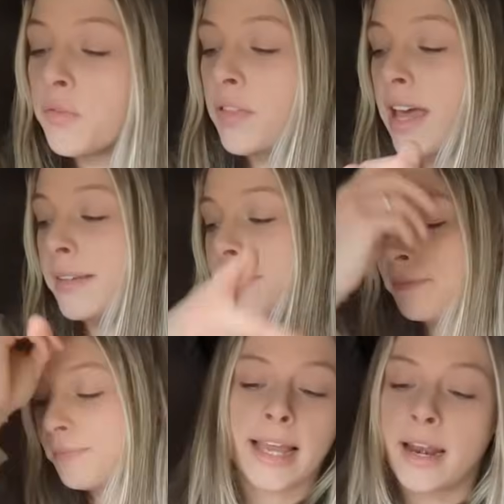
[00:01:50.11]
then,
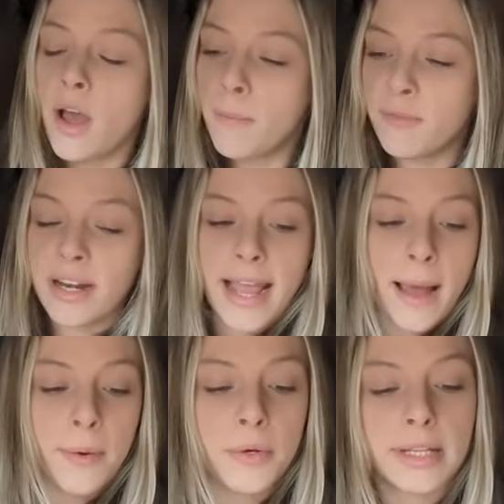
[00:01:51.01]
and I'm really
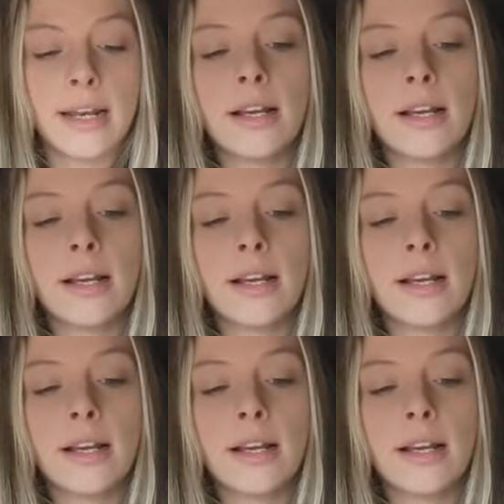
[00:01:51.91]
happy with that.